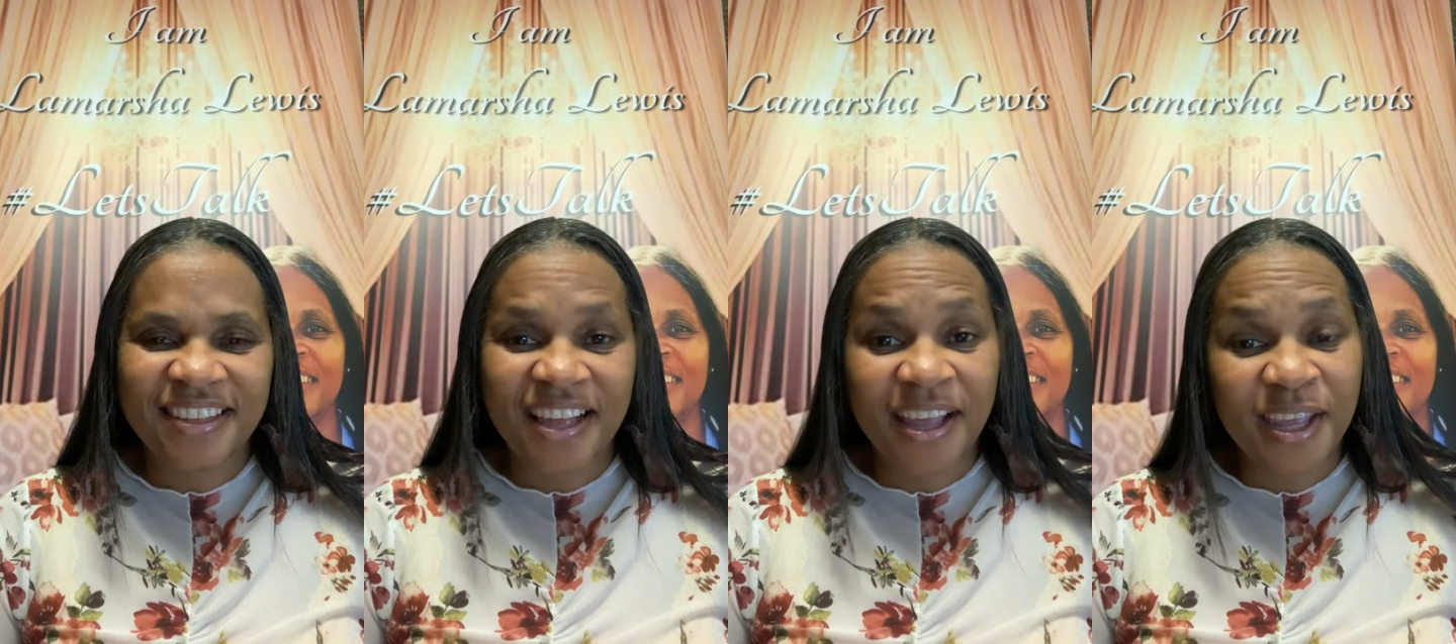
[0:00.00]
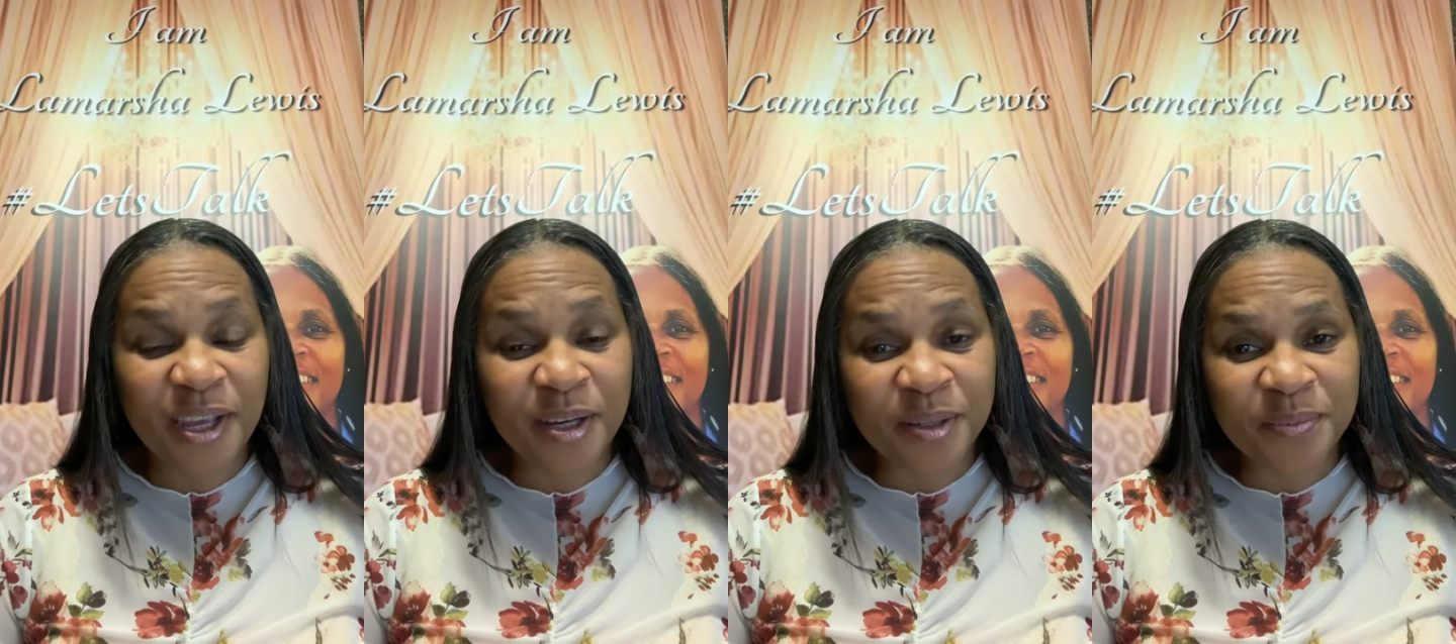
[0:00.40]
I
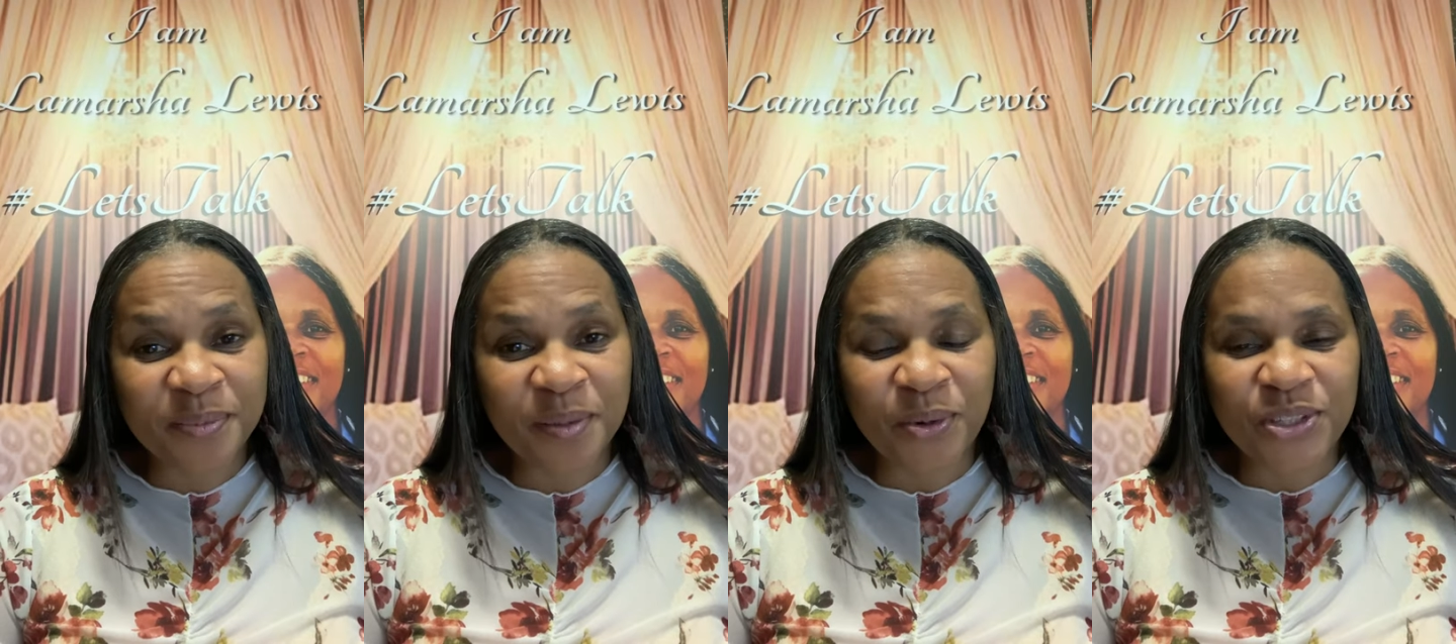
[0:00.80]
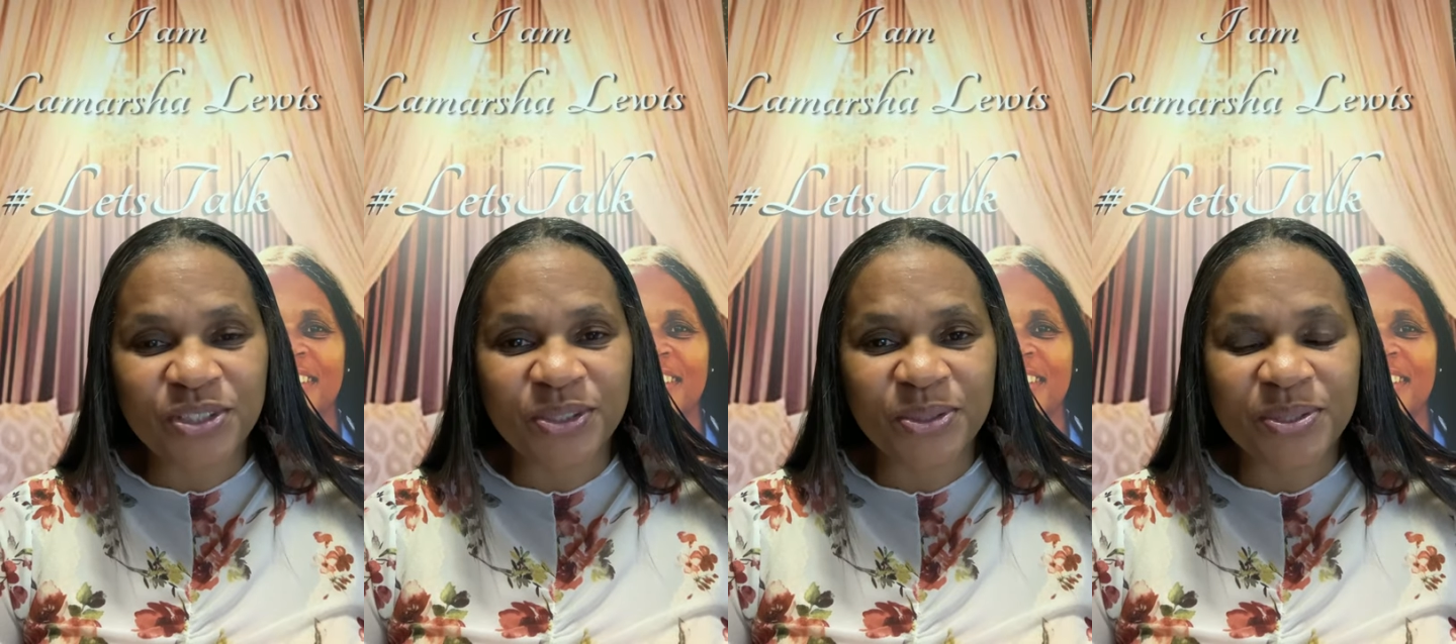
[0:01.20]
am LaMarsha
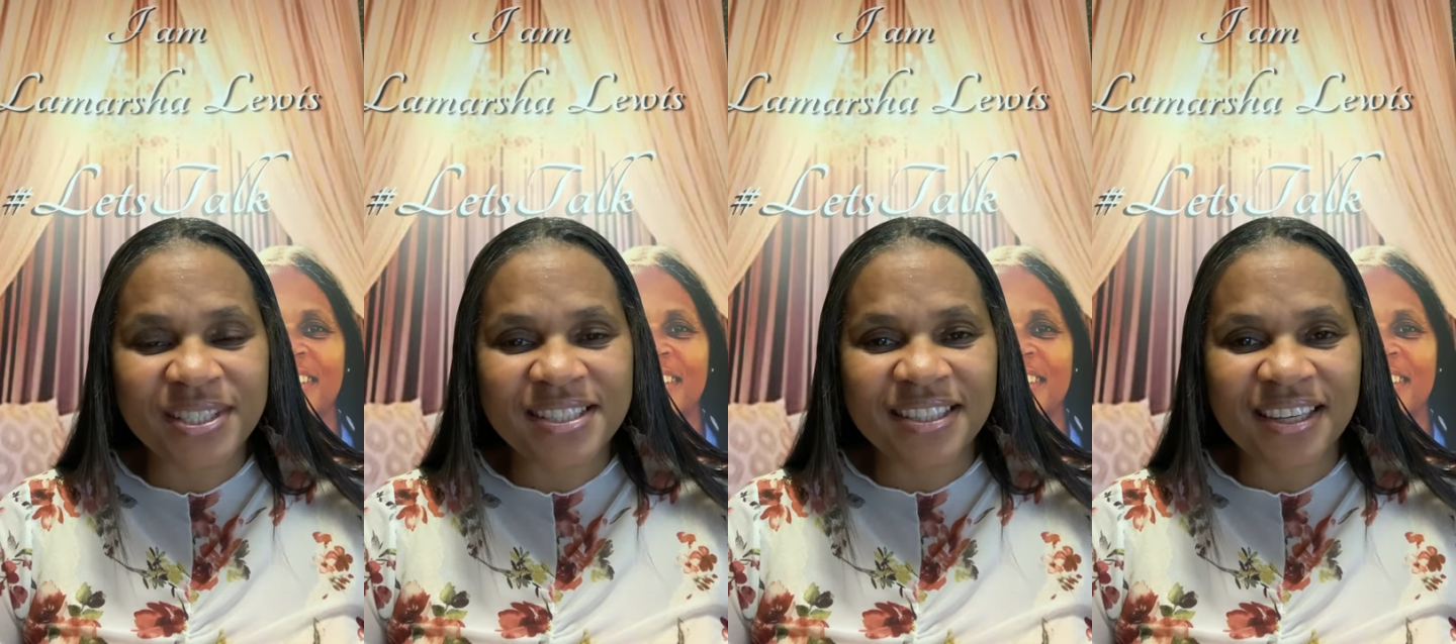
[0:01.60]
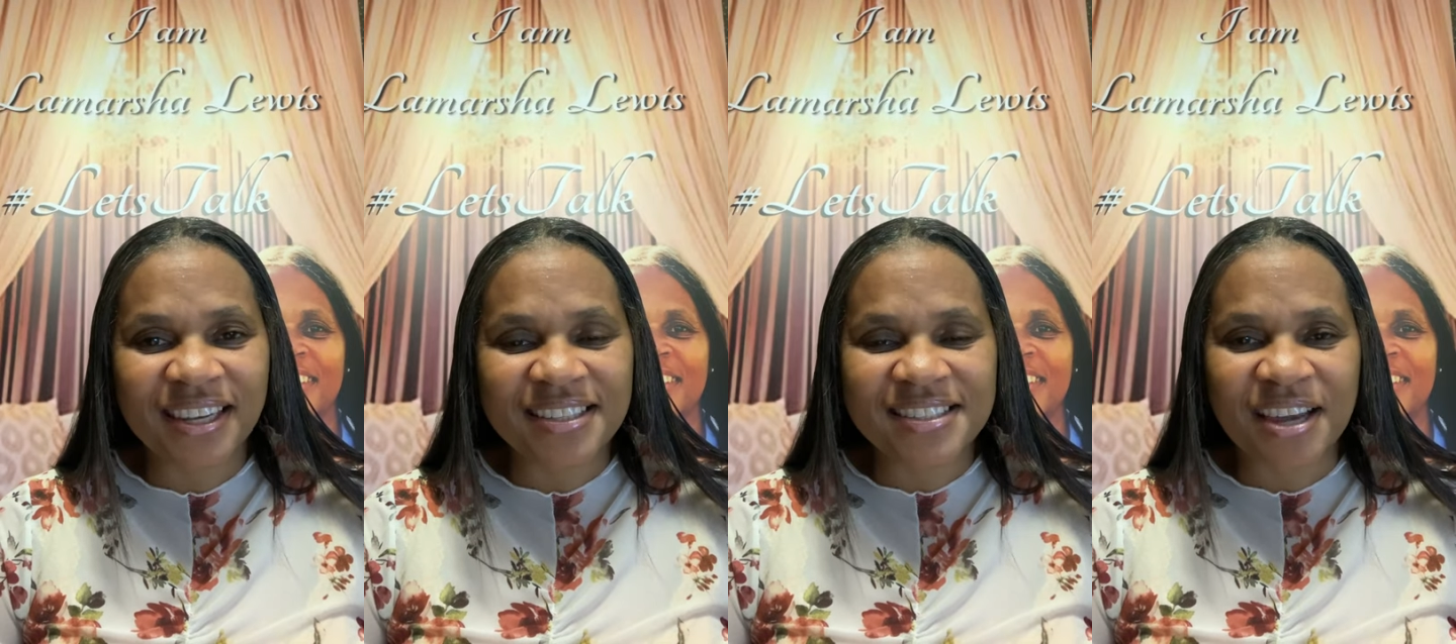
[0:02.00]
Lewis.
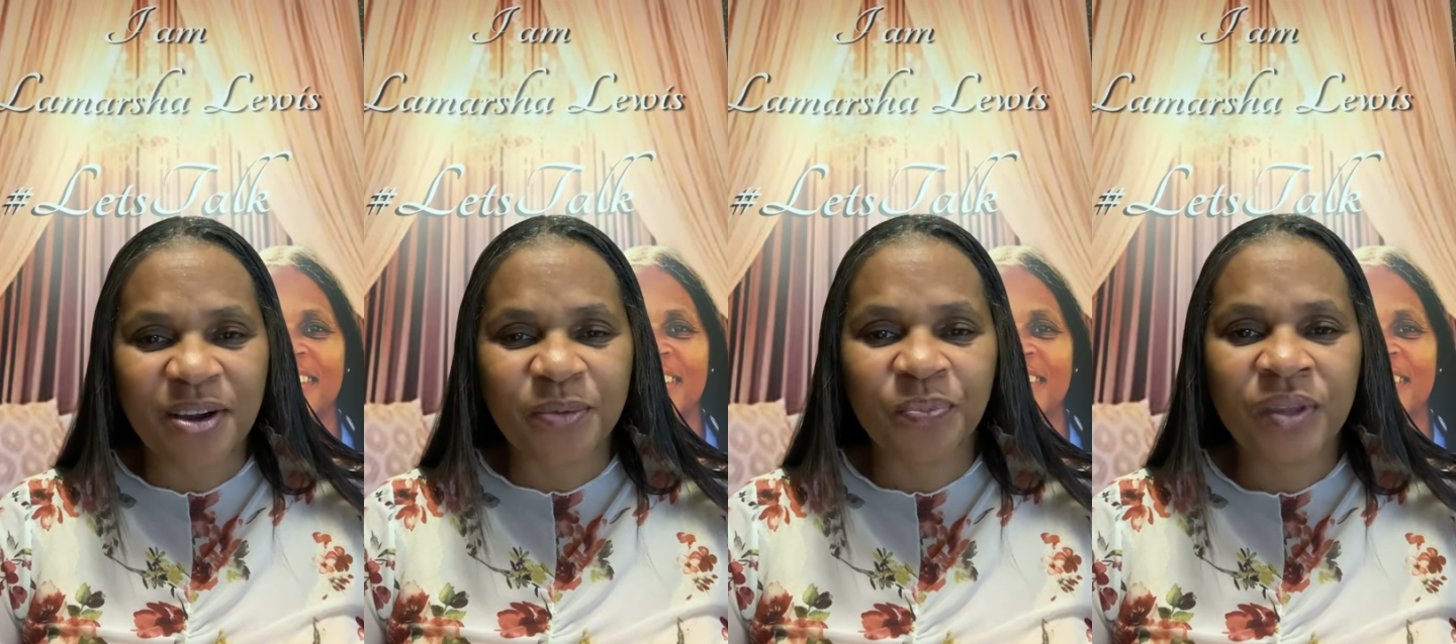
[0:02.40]
Let's talk.